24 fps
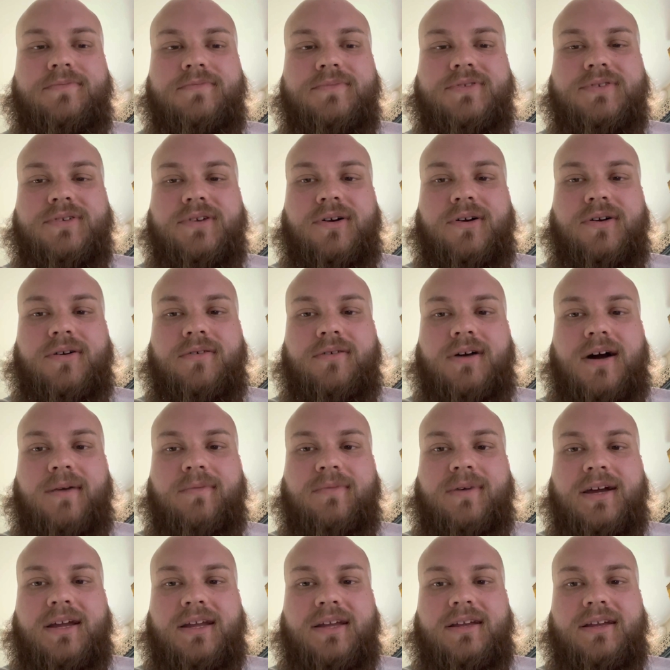So I
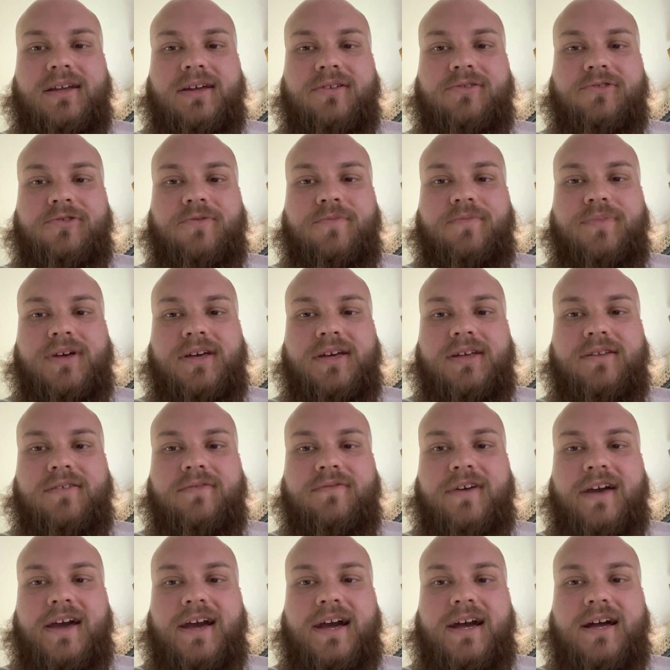might get a little bit
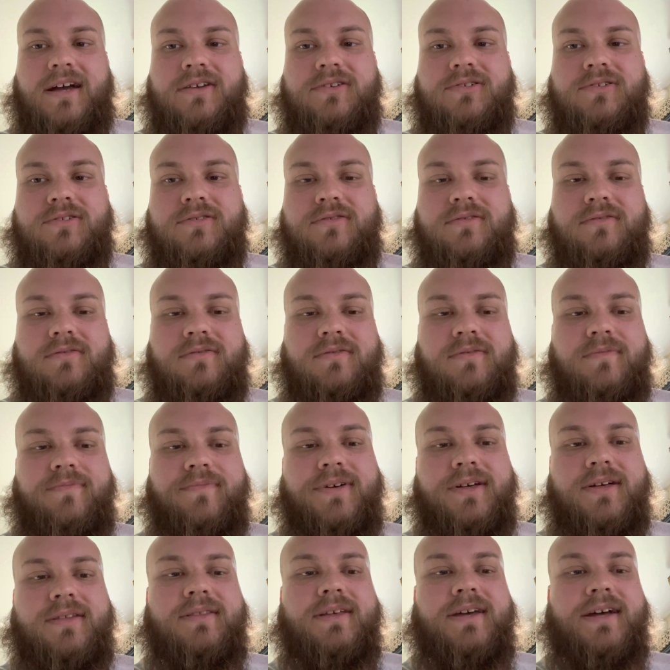of ash,
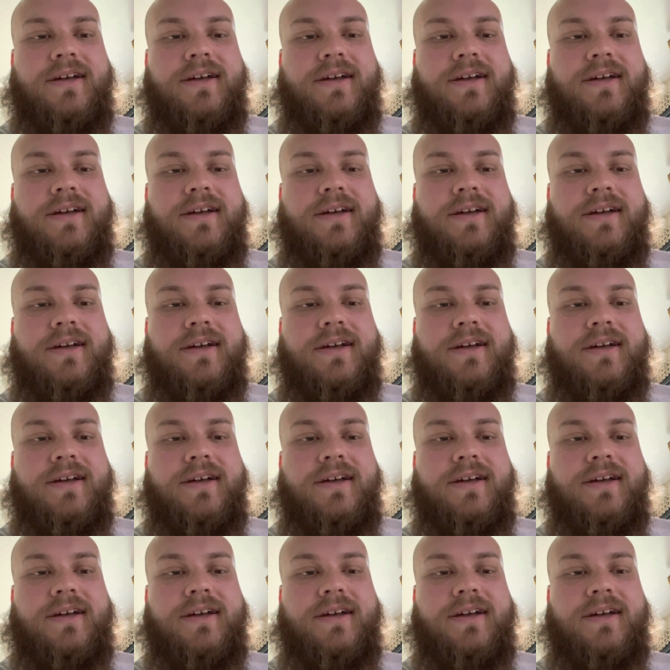but